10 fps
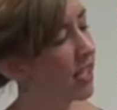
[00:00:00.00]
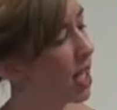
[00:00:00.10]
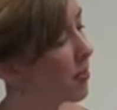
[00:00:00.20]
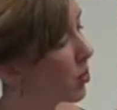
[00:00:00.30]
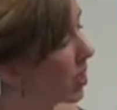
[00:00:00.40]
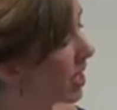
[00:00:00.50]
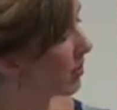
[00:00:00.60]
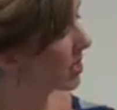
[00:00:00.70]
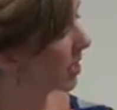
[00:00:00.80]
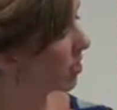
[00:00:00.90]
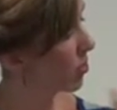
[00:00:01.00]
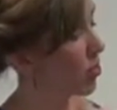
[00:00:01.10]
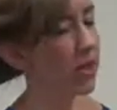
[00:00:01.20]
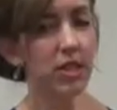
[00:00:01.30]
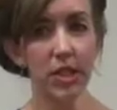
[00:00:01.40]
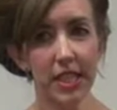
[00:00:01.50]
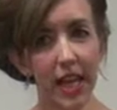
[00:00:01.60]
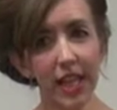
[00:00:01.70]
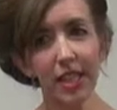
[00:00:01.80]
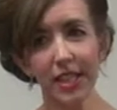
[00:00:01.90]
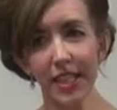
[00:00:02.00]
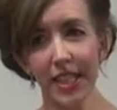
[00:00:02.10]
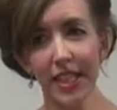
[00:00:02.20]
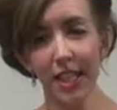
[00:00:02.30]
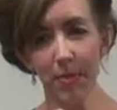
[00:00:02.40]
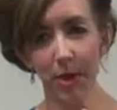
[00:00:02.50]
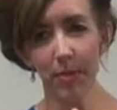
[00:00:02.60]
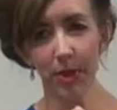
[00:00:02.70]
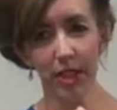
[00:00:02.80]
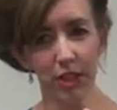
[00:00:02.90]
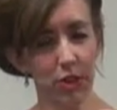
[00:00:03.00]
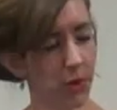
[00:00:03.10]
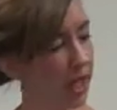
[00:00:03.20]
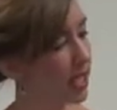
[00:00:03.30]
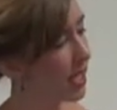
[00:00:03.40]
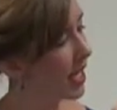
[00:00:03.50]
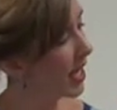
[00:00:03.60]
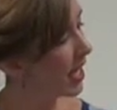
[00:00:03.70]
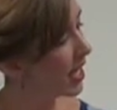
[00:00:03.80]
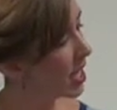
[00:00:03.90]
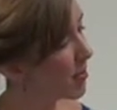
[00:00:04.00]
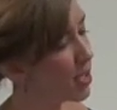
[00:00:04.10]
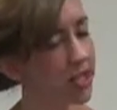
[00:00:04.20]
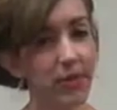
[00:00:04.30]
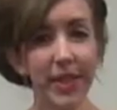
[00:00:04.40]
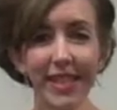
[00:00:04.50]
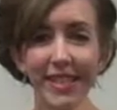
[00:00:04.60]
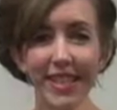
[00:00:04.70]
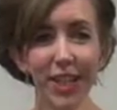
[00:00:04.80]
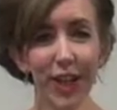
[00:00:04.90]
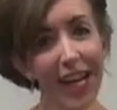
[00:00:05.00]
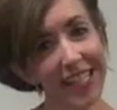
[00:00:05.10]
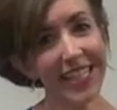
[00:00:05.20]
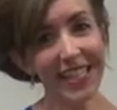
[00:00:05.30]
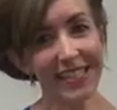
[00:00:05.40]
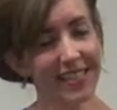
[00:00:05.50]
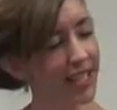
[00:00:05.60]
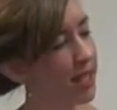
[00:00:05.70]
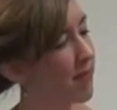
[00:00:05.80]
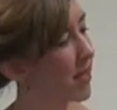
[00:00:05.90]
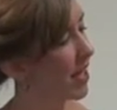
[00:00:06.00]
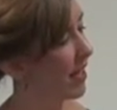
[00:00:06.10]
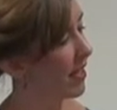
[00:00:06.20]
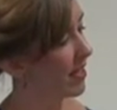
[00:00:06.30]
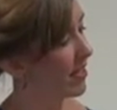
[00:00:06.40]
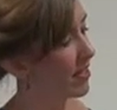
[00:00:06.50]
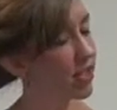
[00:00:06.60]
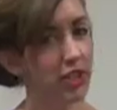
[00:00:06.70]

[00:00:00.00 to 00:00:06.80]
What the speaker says: Number one, I would say those shorts are entirely inappropriately short. And number two, we can see her undies because